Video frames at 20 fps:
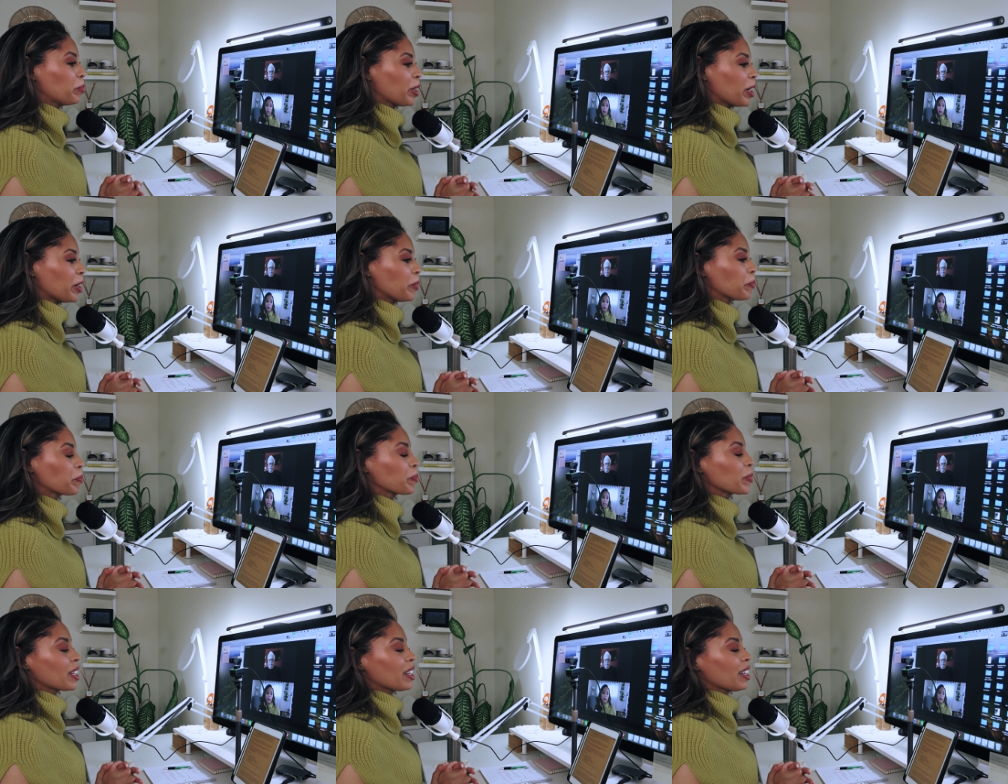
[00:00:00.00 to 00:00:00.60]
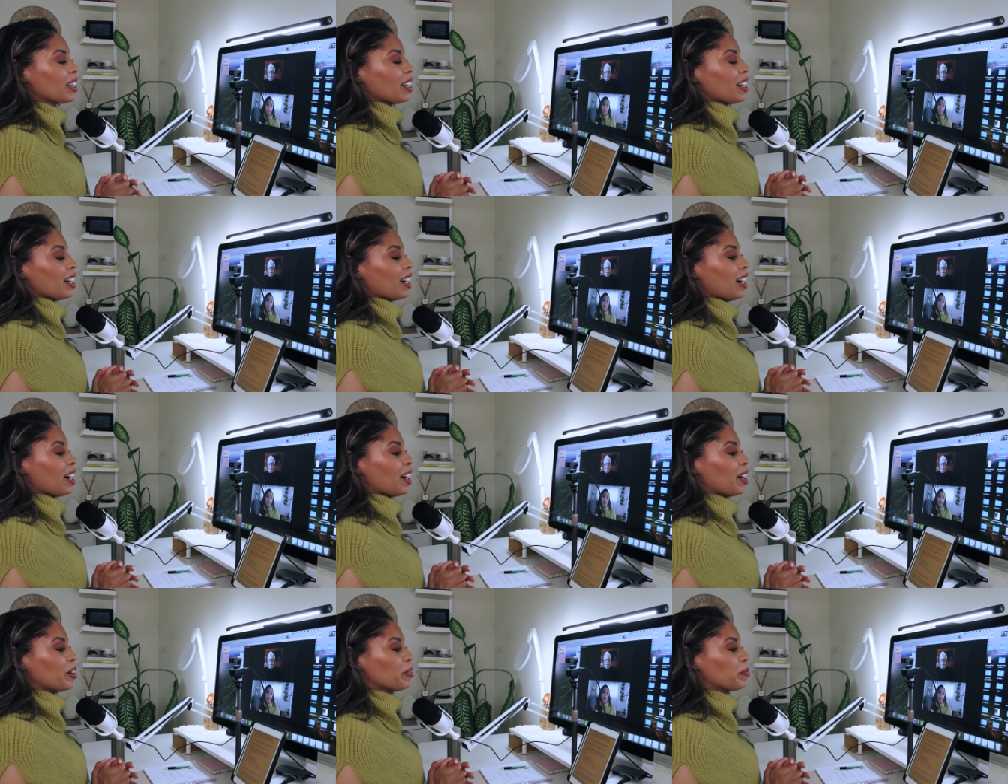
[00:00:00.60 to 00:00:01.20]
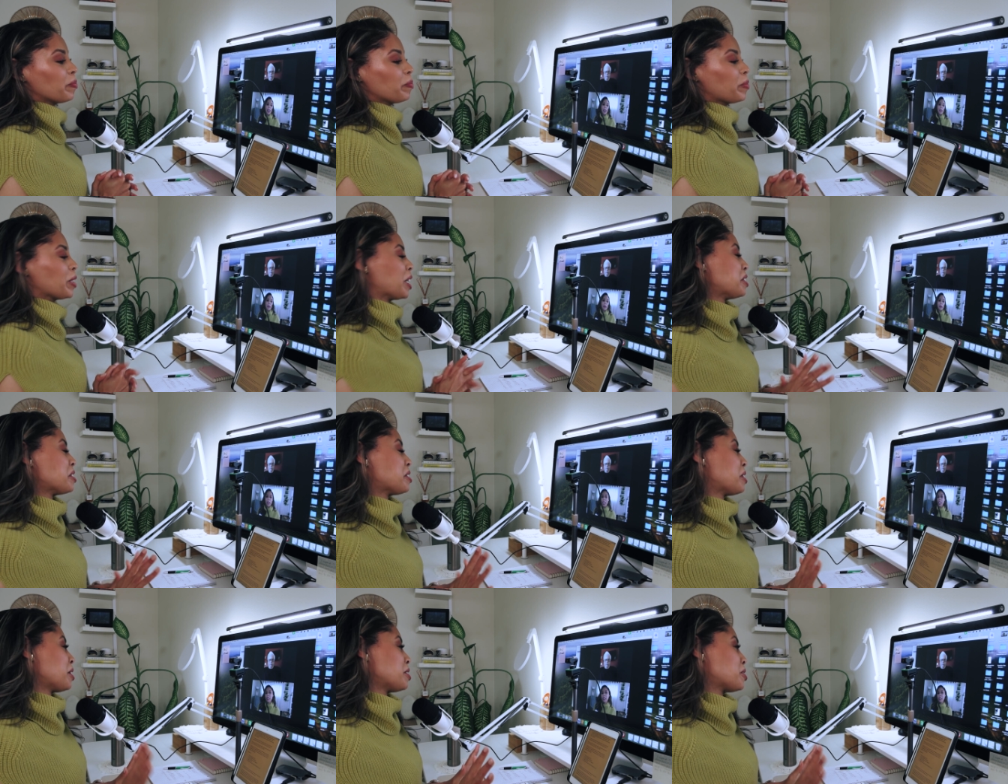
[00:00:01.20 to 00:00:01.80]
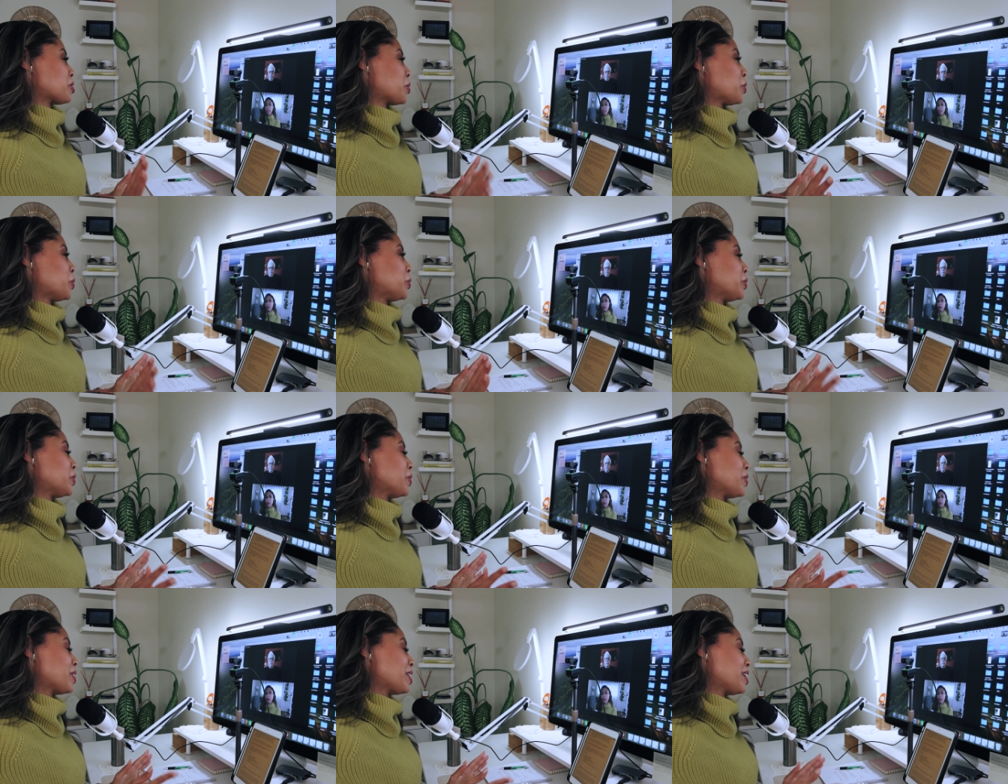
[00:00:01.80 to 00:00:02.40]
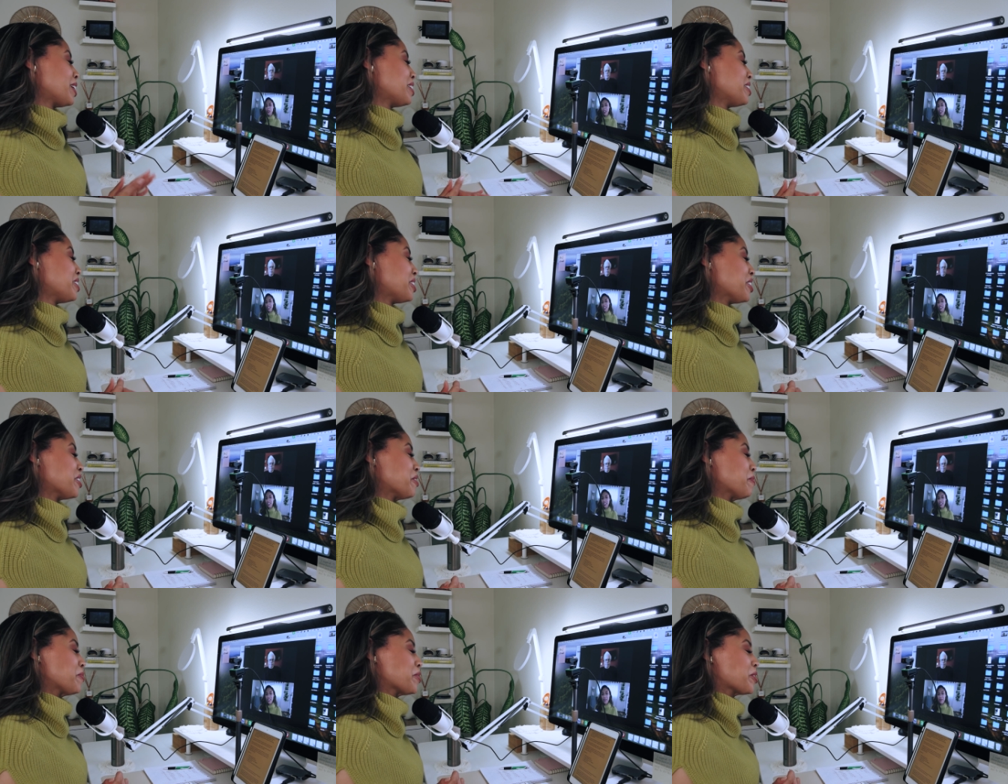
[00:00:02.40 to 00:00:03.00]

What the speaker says: But I just think it's a cool thing to do.